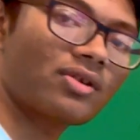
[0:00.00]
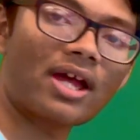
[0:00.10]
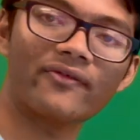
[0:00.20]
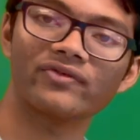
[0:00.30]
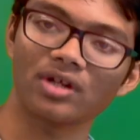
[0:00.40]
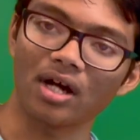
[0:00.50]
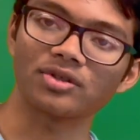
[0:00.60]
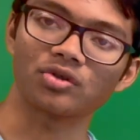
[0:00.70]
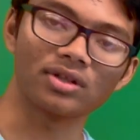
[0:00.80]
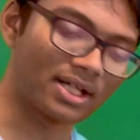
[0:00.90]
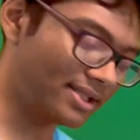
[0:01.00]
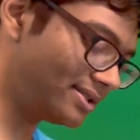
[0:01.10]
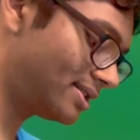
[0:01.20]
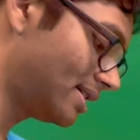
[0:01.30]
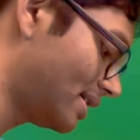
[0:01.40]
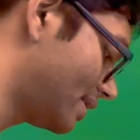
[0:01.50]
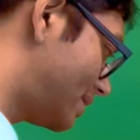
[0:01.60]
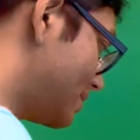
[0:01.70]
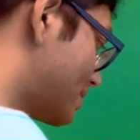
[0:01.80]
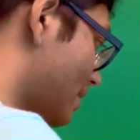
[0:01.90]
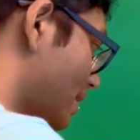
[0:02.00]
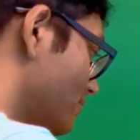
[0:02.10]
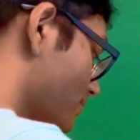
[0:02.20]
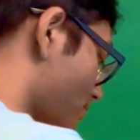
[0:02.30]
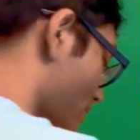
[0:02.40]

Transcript: have contour lines. This time,